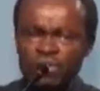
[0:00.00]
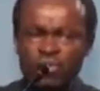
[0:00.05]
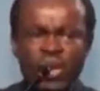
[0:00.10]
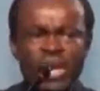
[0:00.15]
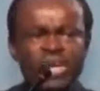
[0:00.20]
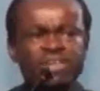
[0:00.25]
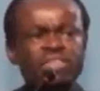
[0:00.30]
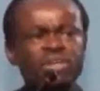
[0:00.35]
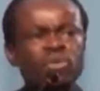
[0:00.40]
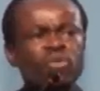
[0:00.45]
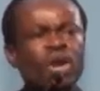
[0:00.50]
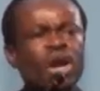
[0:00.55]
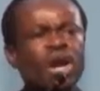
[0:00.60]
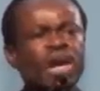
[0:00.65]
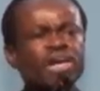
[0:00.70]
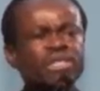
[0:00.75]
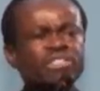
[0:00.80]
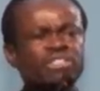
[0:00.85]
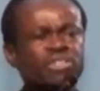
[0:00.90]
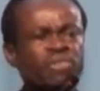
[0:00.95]
When the
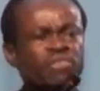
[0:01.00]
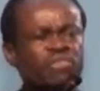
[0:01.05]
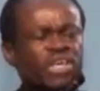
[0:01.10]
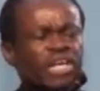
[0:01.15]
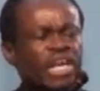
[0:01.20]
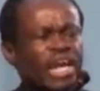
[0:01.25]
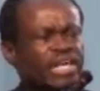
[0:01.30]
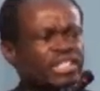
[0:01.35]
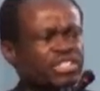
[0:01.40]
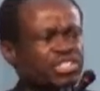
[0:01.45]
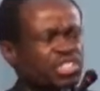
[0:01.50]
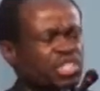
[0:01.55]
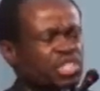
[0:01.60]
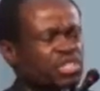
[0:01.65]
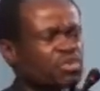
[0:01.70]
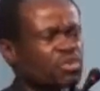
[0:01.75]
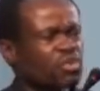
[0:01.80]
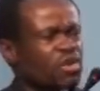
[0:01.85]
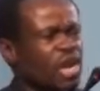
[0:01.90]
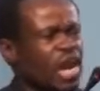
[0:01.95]
words of the late
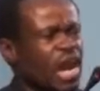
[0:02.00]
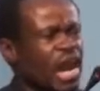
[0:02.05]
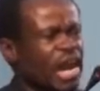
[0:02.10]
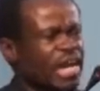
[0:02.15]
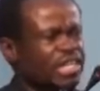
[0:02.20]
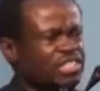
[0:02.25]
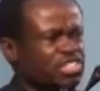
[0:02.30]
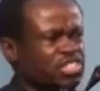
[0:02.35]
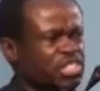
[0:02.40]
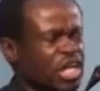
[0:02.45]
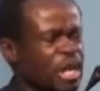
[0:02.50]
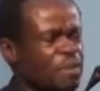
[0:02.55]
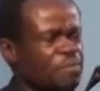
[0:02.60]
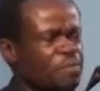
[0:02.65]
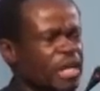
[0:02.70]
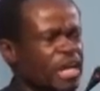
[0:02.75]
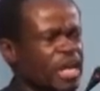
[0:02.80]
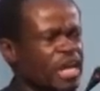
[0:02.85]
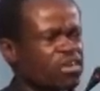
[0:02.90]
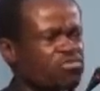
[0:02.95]
Chinua
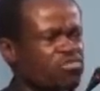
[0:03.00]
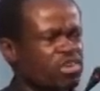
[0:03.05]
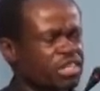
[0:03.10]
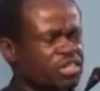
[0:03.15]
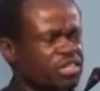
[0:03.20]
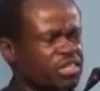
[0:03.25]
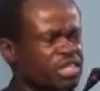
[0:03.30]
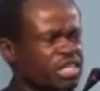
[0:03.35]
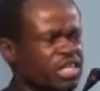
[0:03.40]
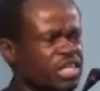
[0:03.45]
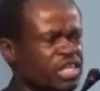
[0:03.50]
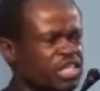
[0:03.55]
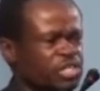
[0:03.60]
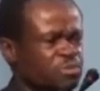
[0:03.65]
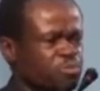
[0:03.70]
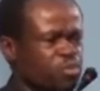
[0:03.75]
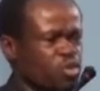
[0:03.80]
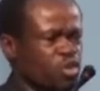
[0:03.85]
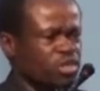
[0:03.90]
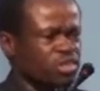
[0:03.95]
Achebe, written in
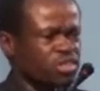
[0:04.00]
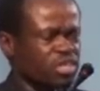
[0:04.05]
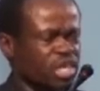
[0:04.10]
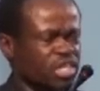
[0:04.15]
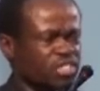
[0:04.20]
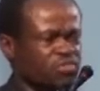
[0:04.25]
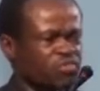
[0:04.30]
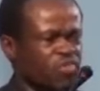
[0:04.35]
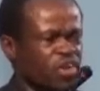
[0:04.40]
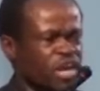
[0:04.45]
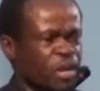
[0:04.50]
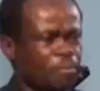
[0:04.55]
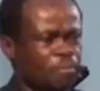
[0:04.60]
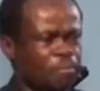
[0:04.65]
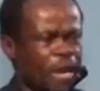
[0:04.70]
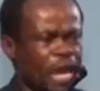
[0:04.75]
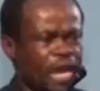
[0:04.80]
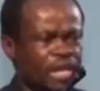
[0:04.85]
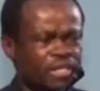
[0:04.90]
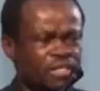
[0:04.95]
his book, Things Fall
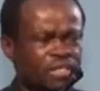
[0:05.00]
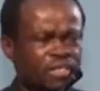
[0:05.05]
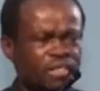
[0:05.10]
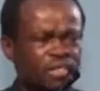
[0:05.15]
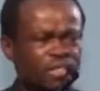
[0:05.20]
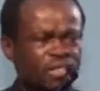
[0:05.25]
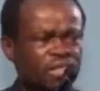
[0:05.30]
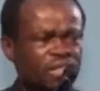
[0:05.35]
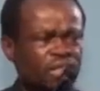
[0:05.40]
Apart,